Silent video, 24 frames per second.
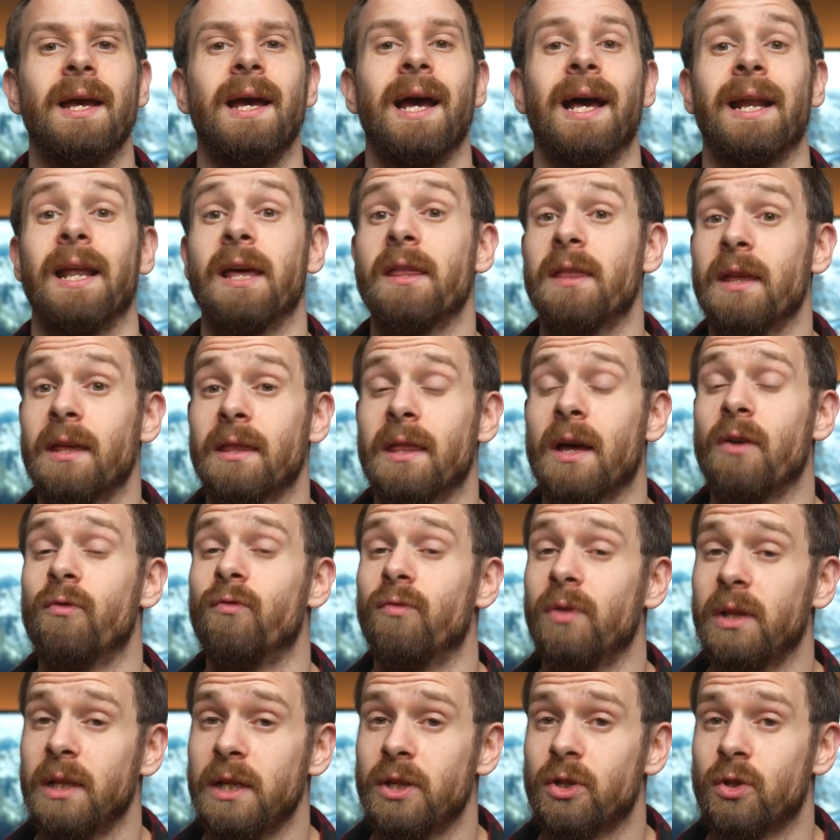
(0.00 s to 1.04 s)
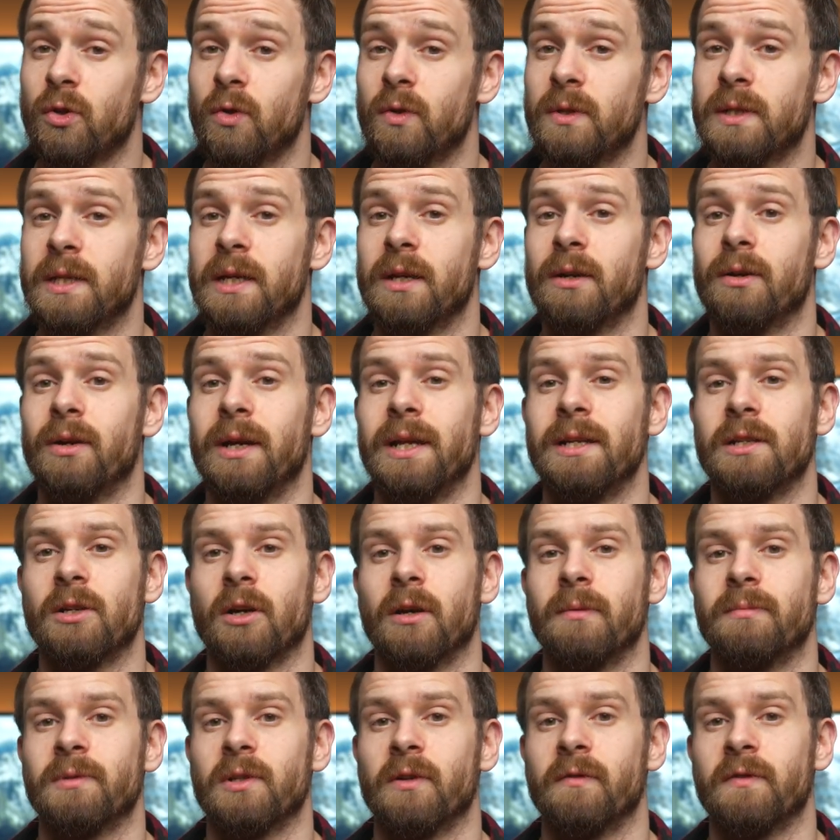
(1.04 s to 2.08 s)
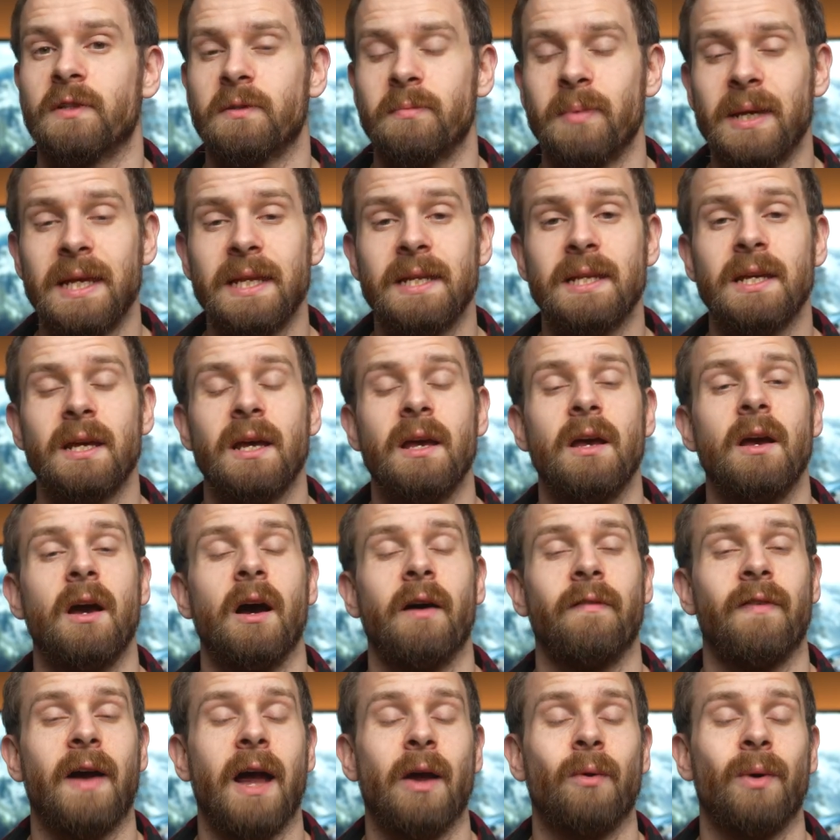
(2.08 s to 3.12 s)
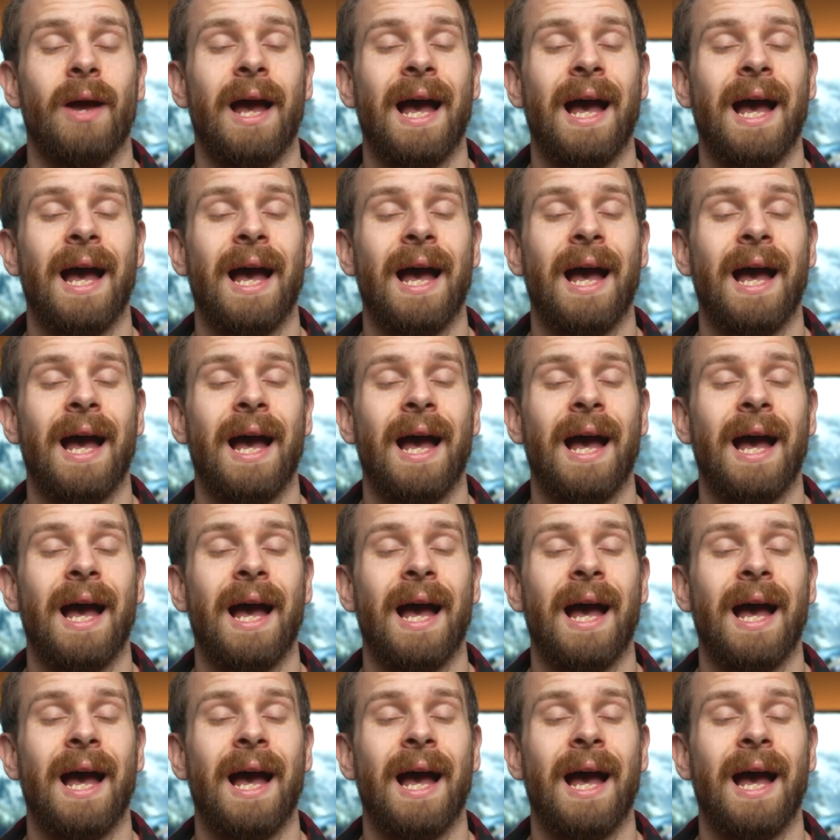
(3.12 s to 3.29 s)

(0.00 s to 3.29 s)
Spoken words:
And I think that really shows here in terms of speed of how it